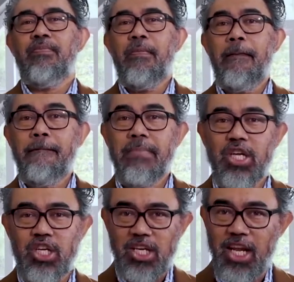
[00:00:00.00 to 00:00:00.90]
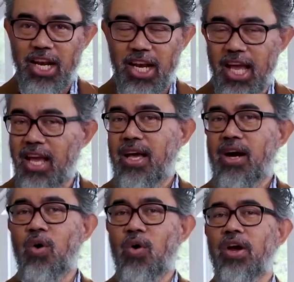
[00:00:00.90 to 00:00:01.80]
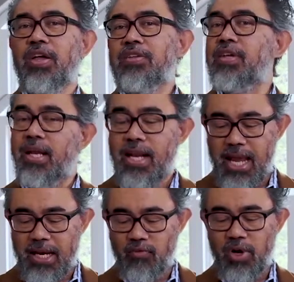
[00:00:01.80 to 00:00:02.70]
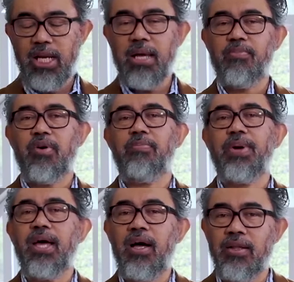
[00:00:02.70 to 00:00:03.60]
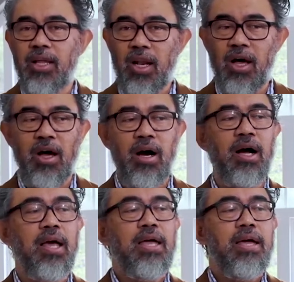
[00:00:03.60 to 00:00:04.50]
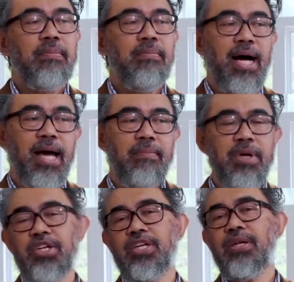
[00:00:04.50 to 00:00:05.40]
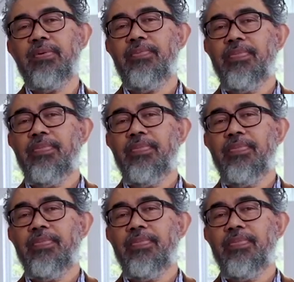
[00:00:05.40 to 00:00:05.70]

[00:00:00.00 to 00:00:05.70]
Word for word: mission oriented and really propelled along by mission.